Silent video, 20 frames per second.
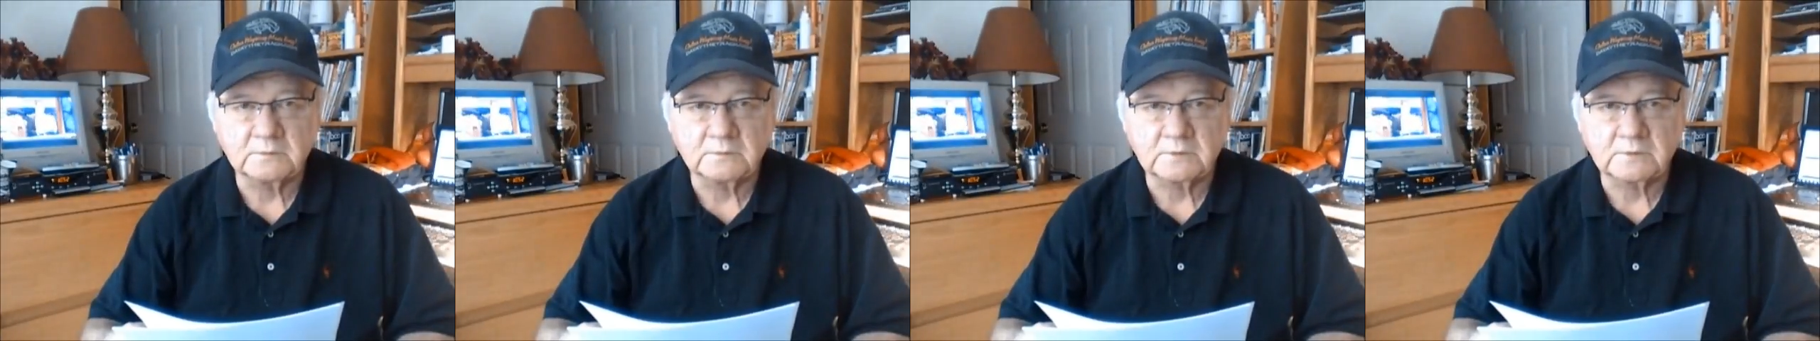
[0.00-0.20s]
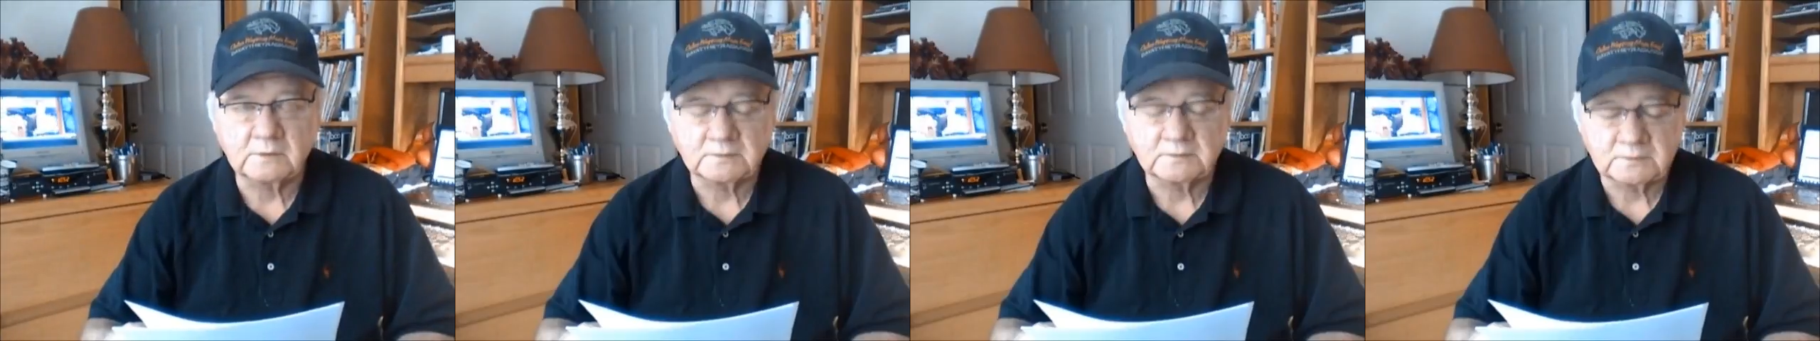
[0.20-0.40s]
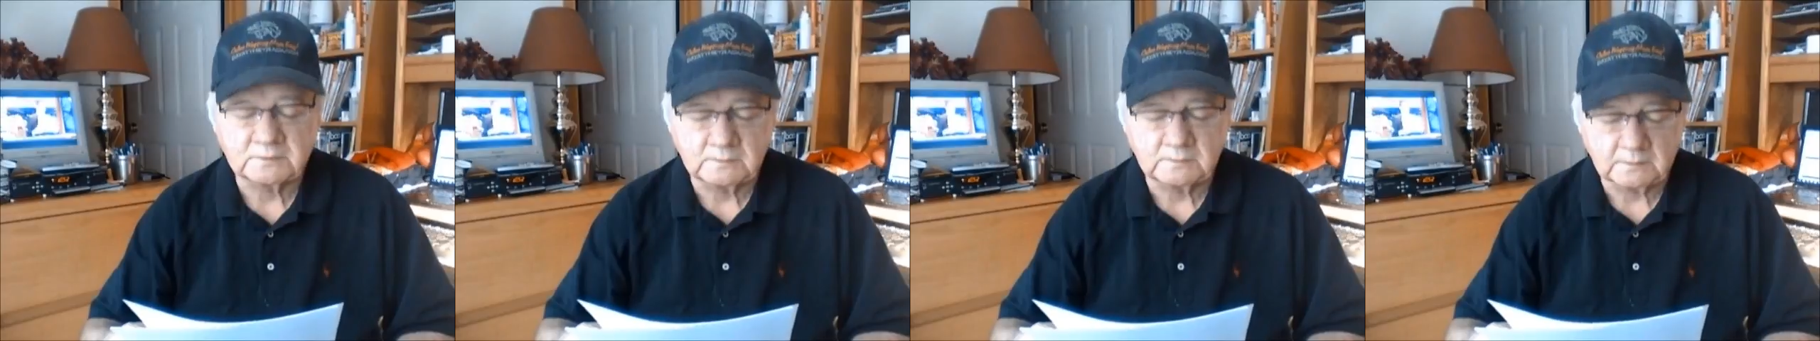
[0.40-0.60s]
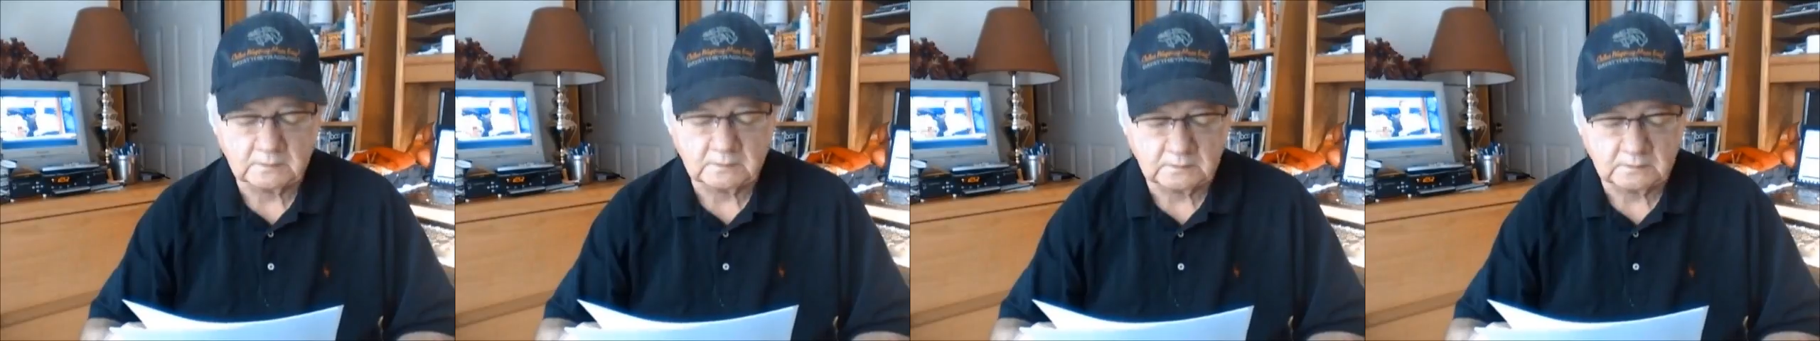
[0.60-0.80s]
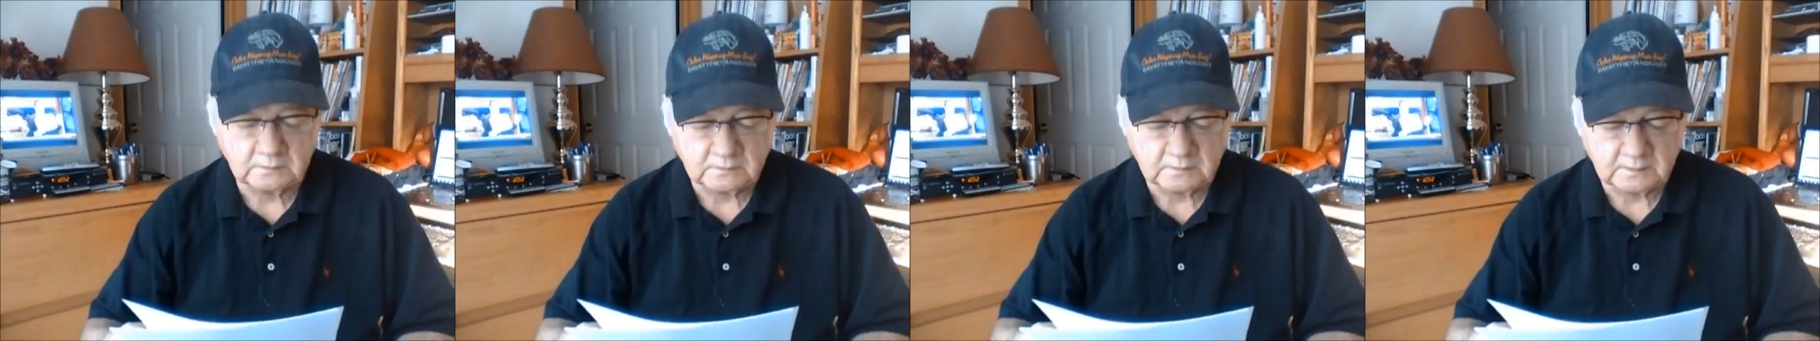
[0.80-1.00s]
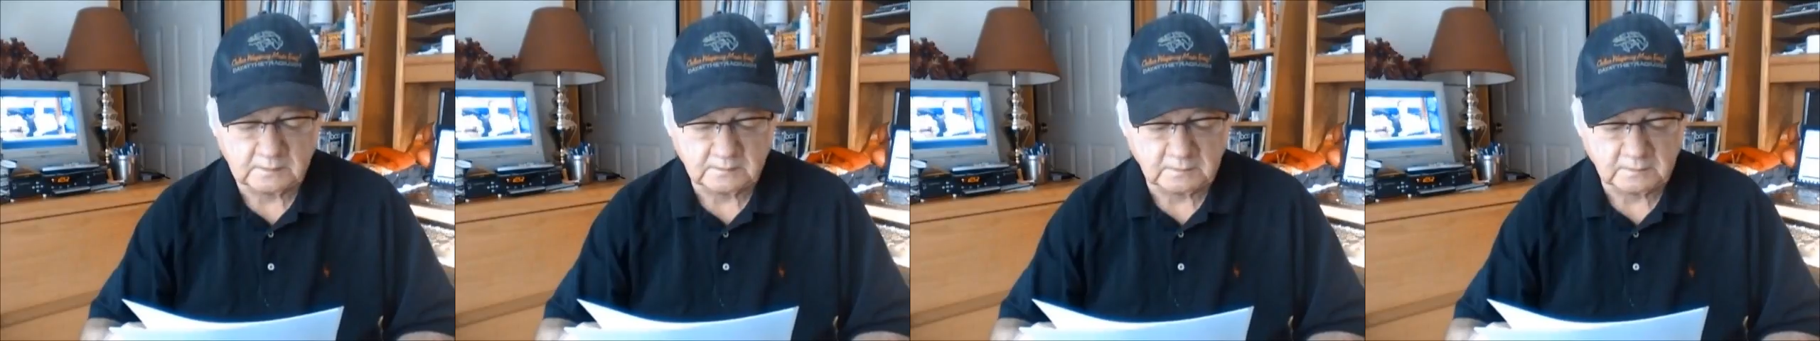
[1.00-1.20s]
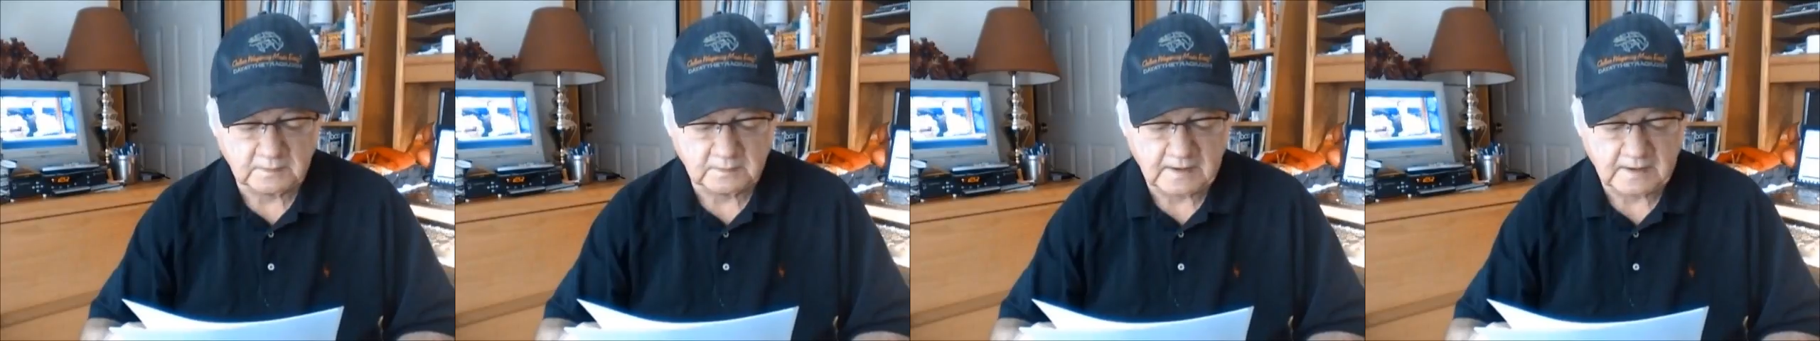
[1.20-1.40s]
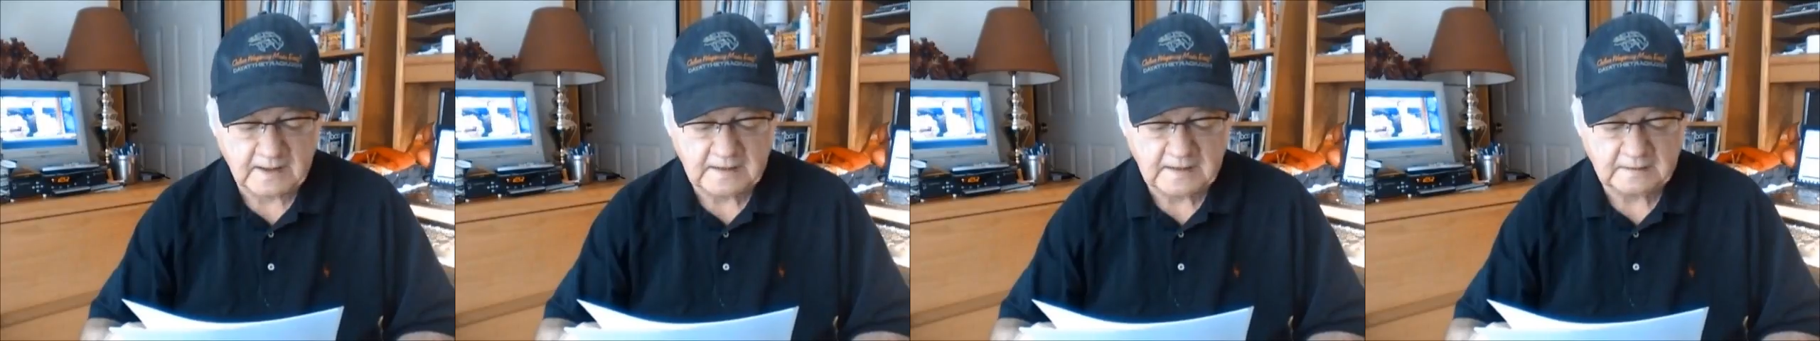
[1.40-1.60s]
which also include
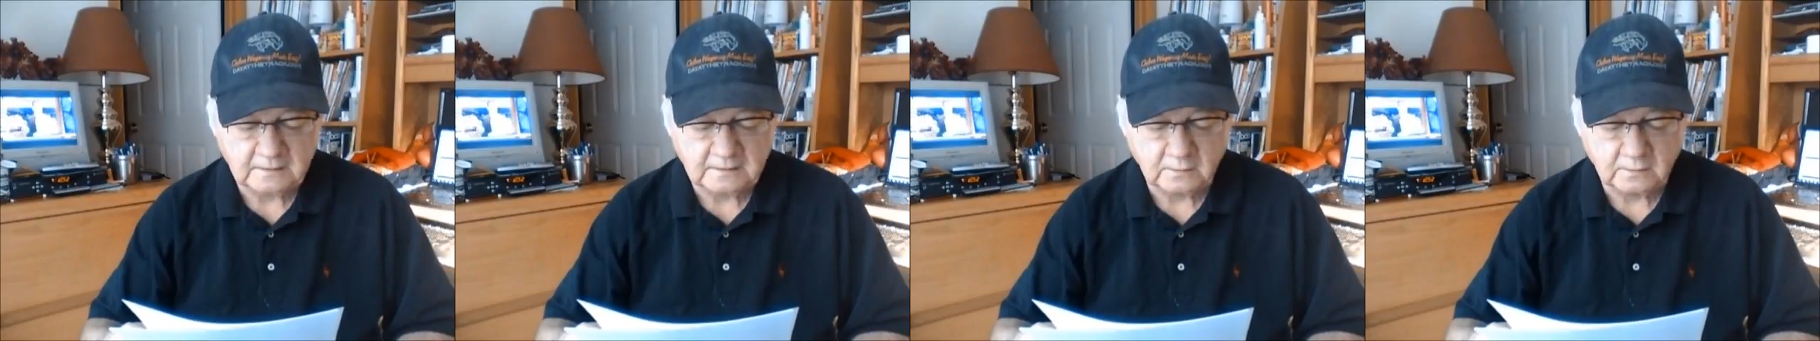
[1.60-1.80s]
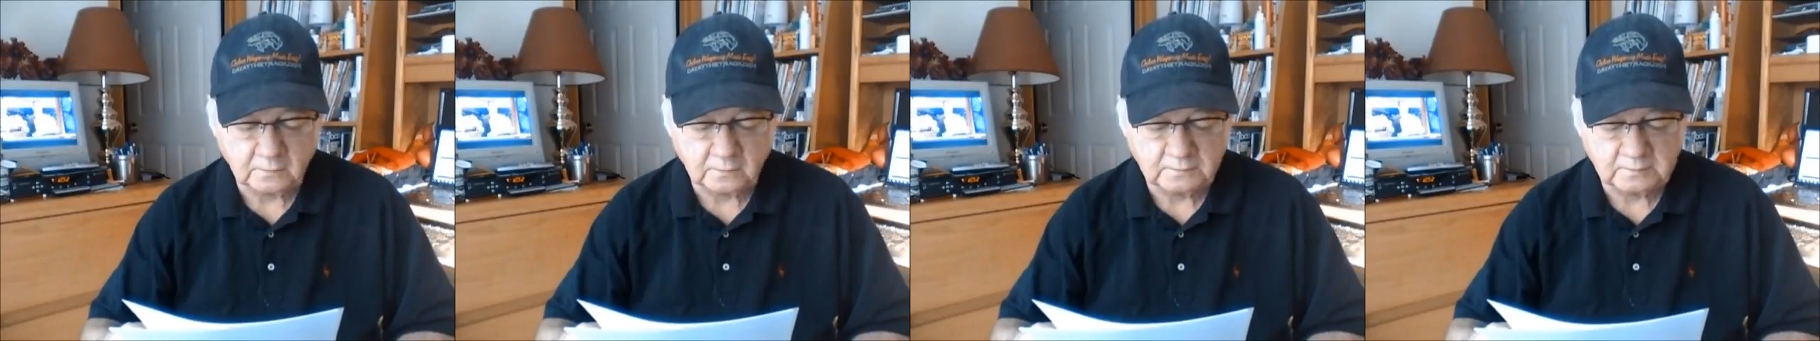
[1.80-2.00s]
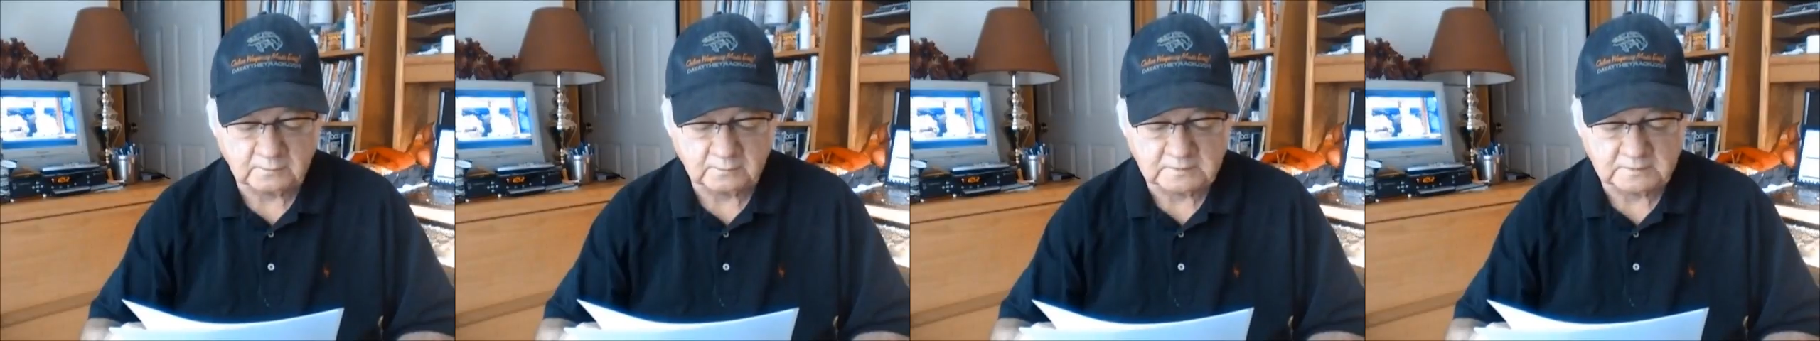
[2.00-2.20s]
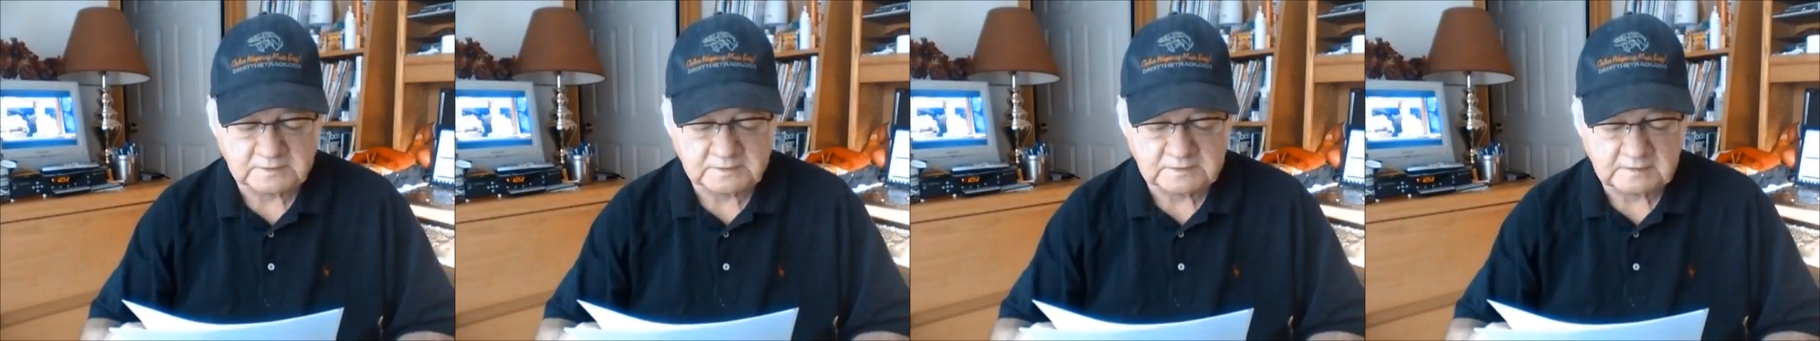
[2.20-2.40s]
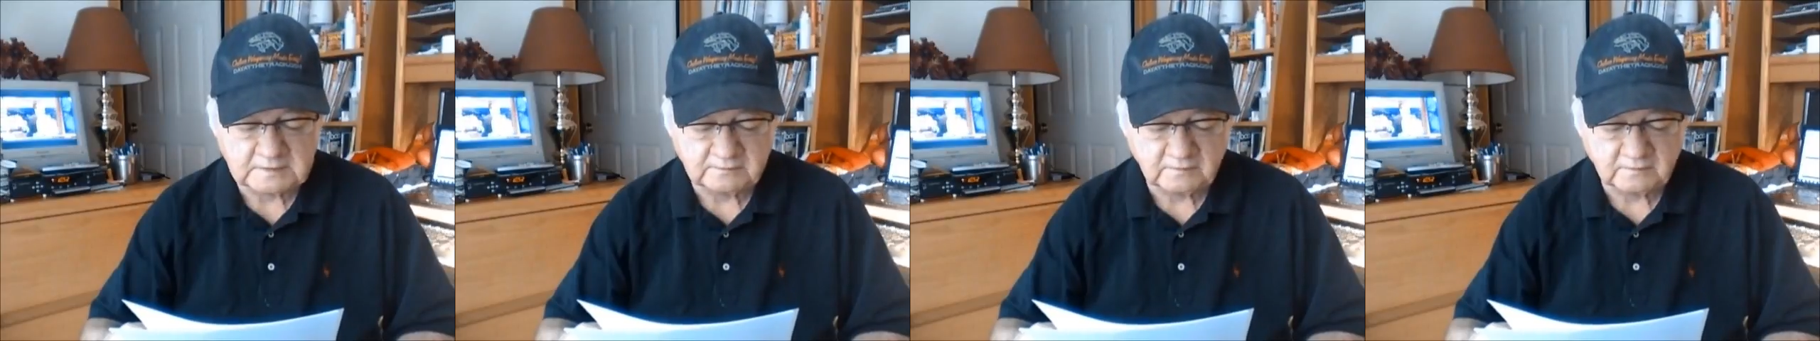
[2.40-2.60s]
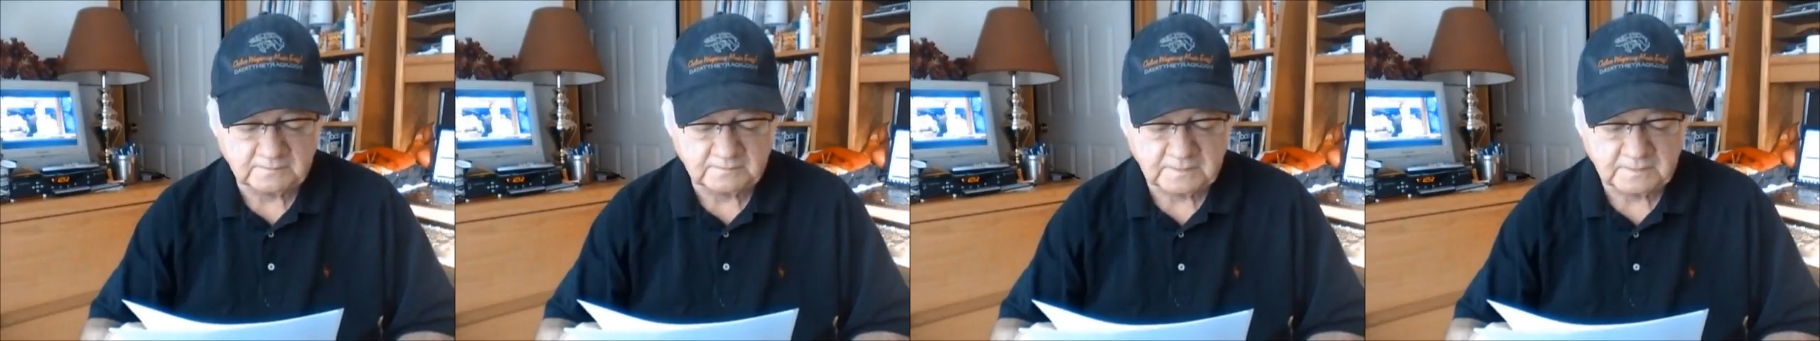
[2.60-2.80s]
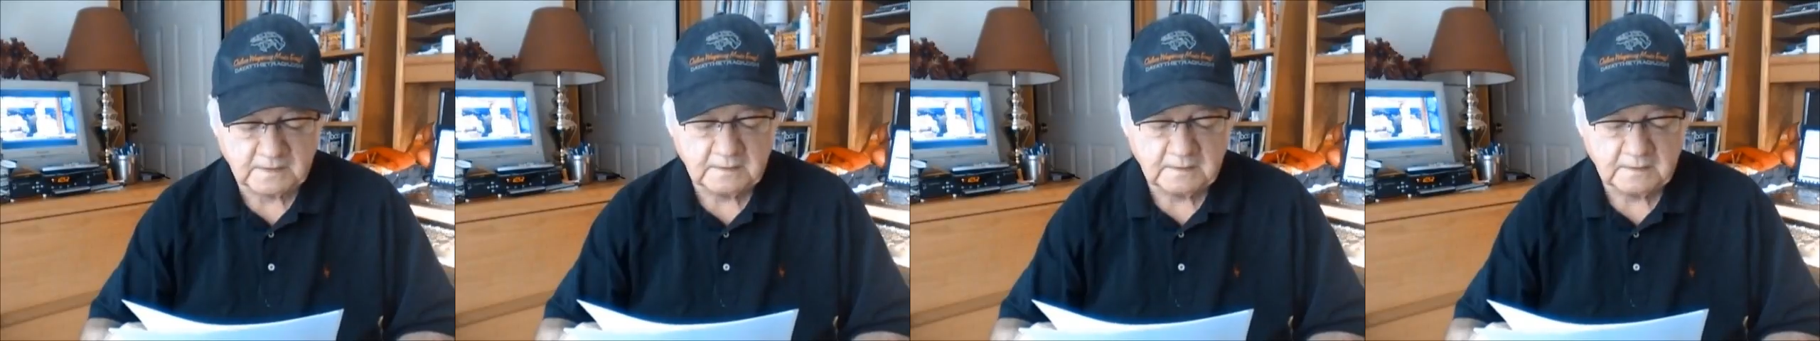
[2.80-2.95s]
number 8, Golden Receiver,